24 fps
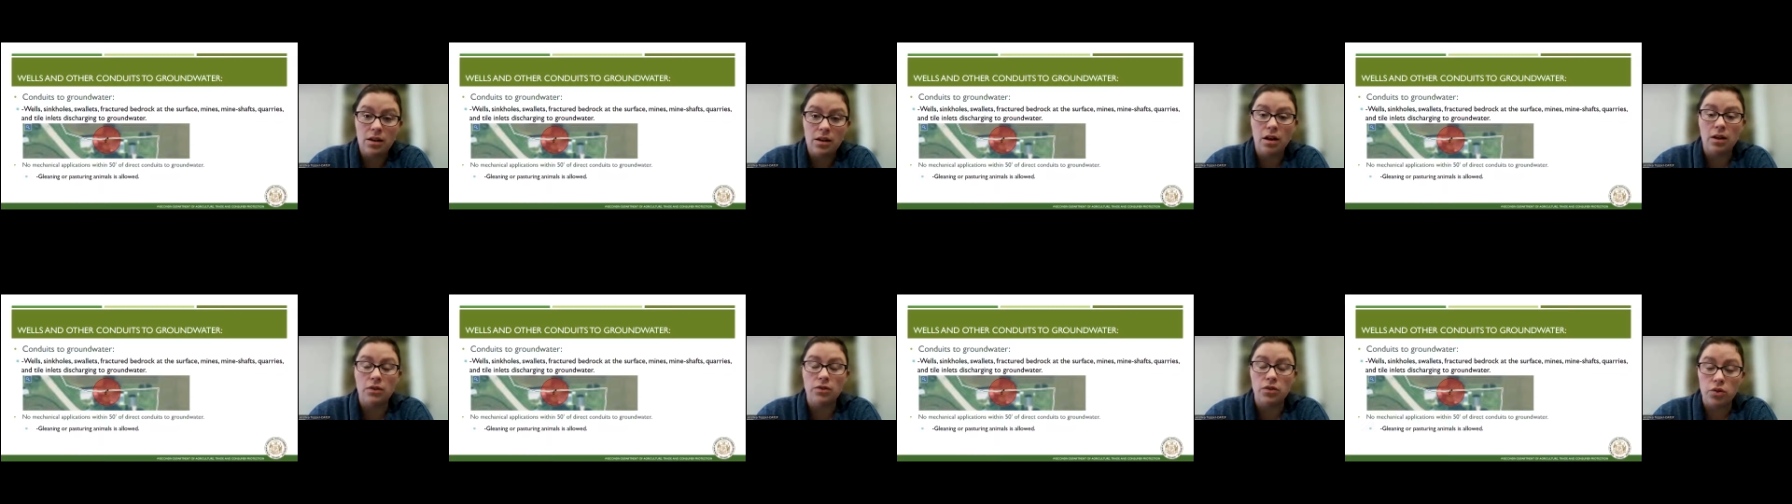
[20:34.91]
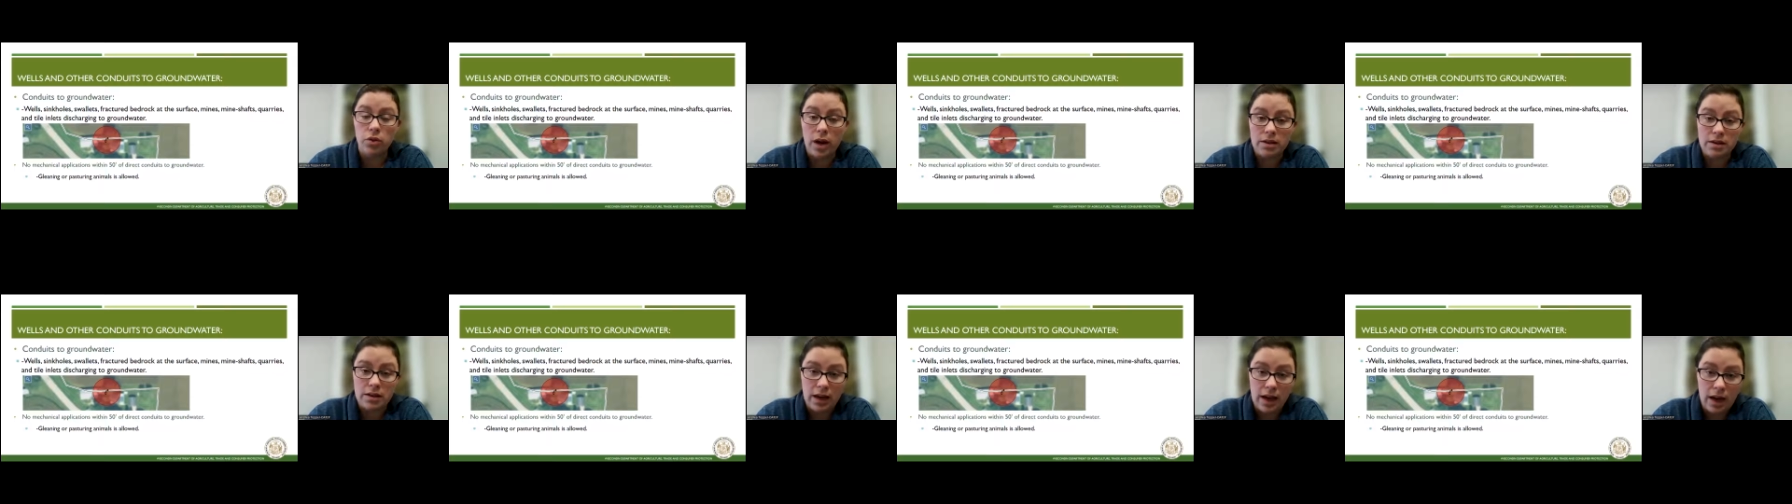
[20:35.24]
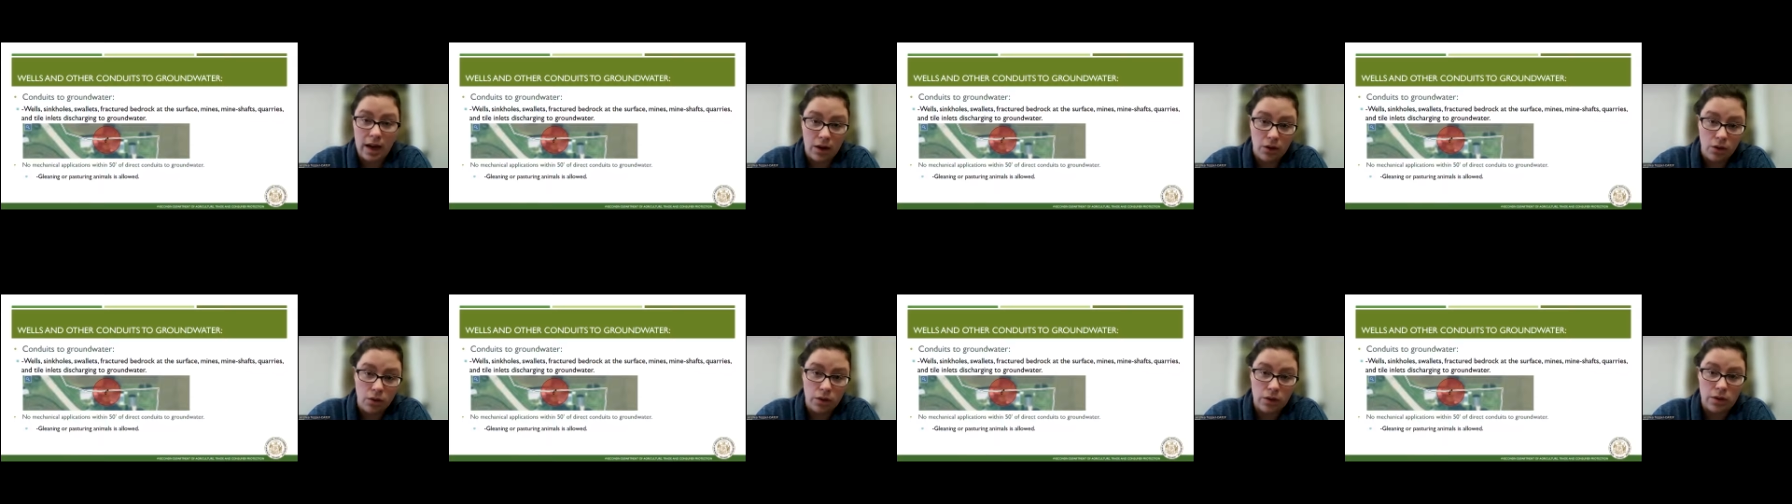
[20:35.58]
of direct
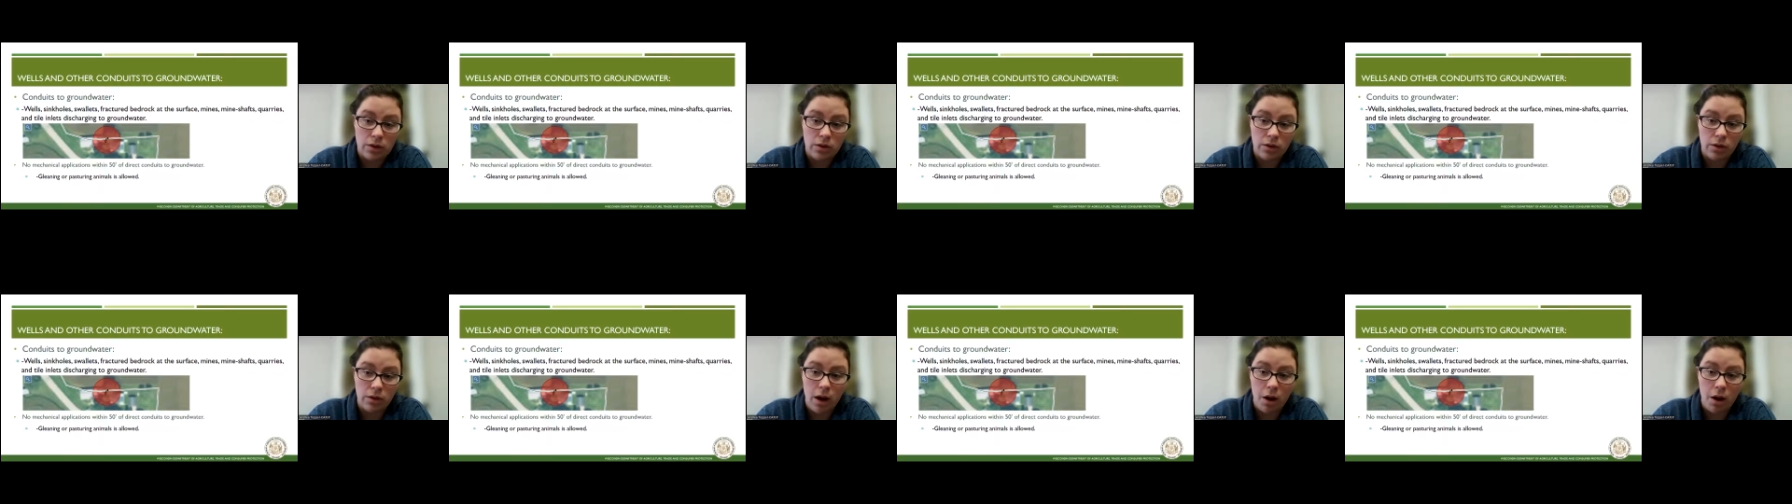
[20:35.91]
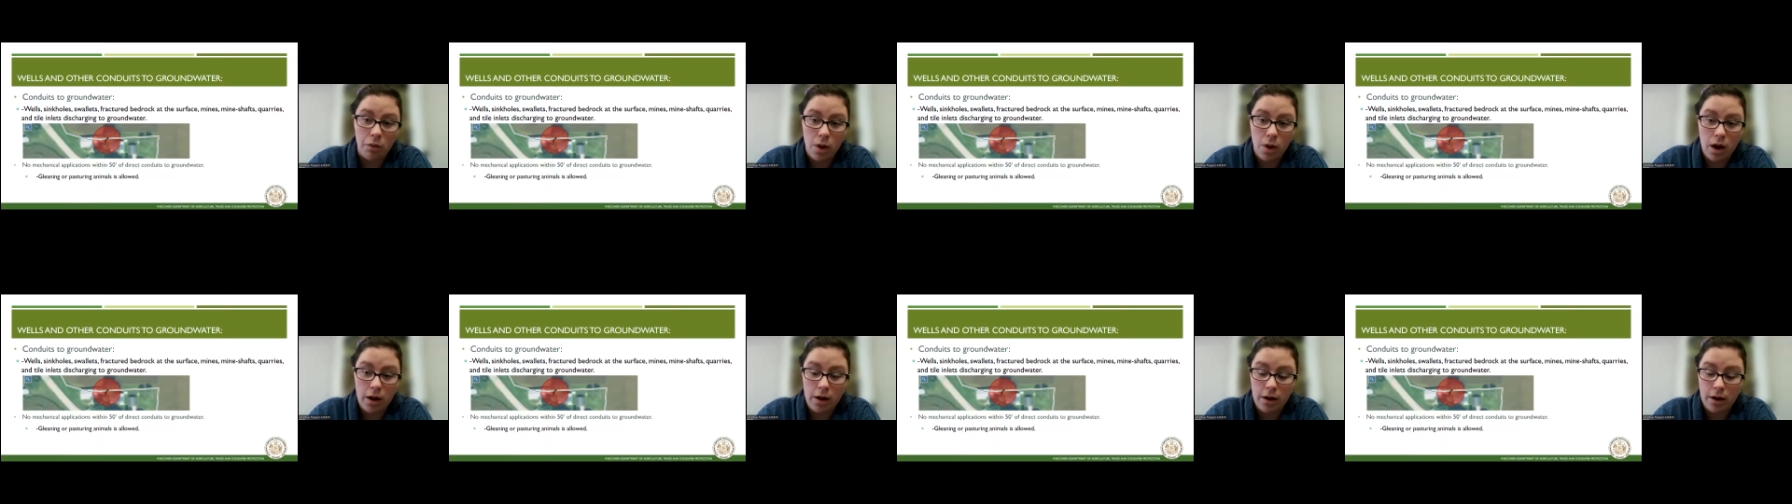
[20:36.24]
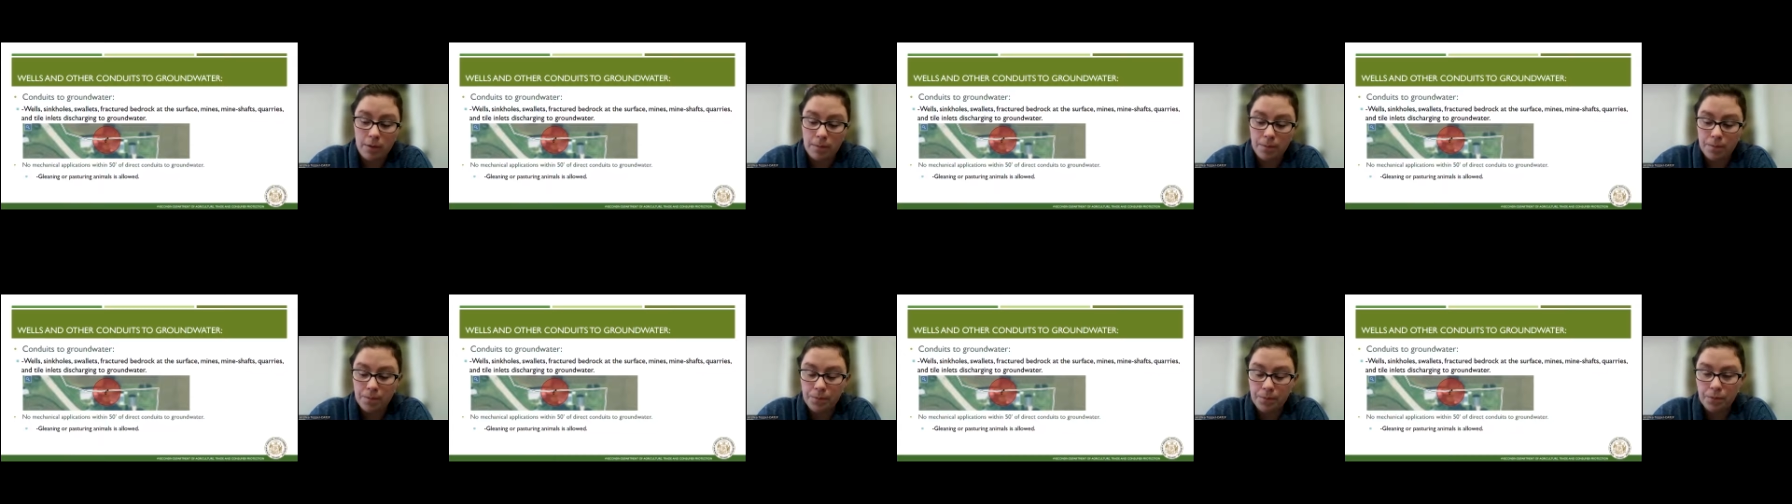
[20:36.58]
conduits to
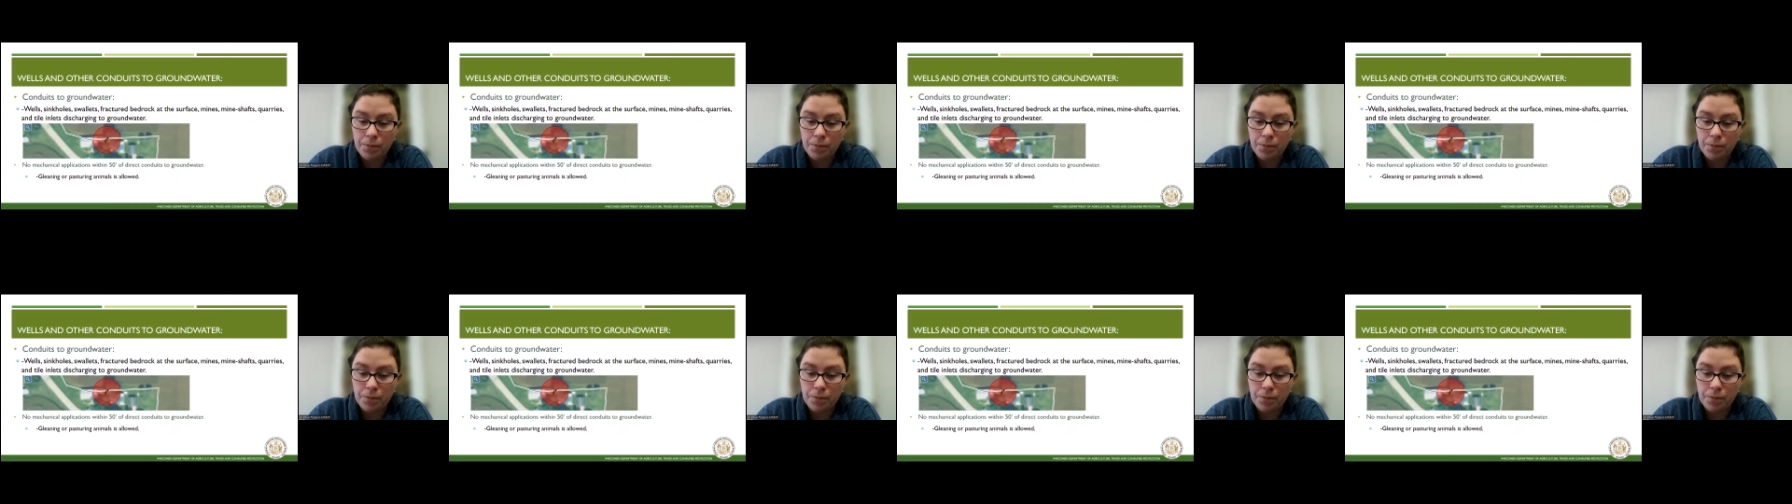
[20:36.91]
groundwater.